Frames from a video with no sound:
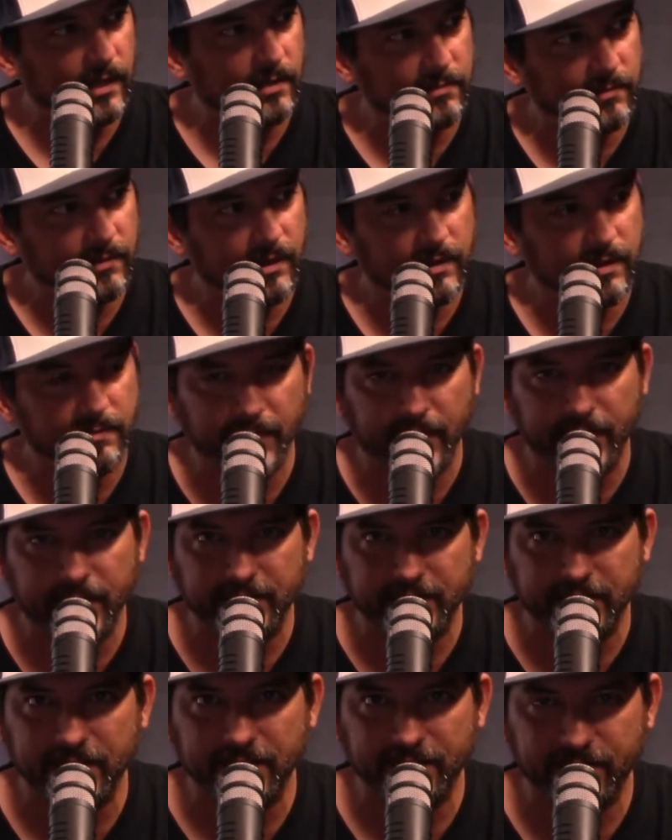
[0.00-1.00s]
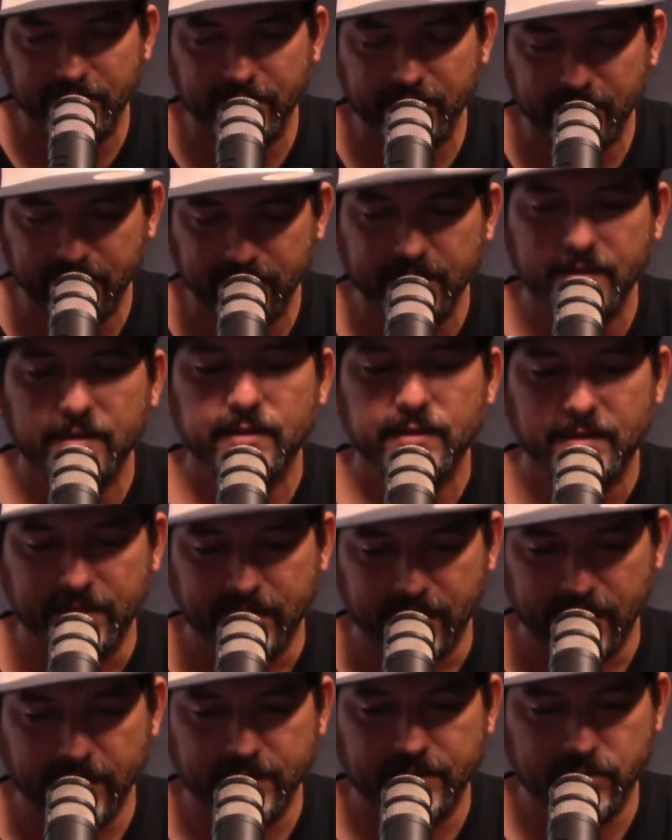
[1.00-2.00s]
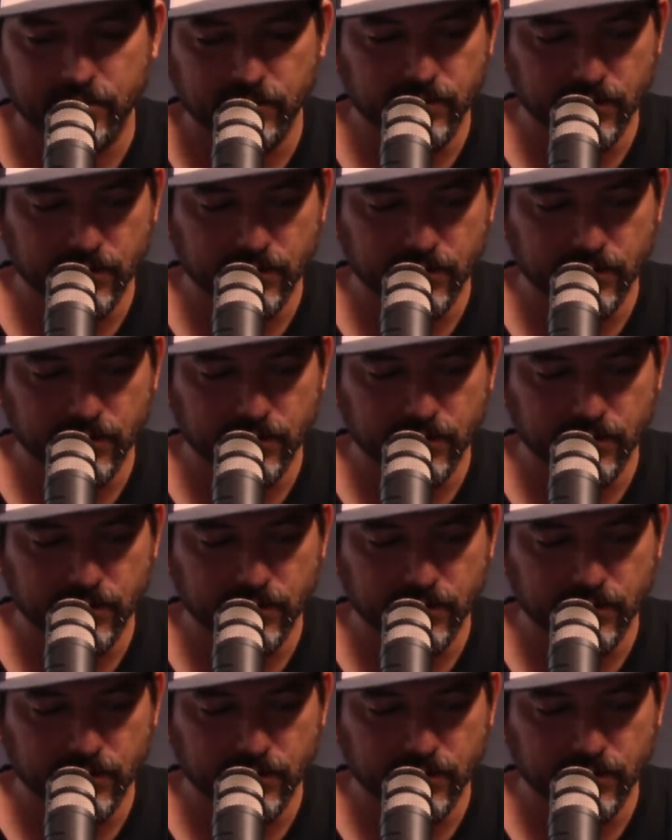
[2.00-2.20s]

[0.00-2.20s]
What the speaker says: upgrade my TV? Yes, you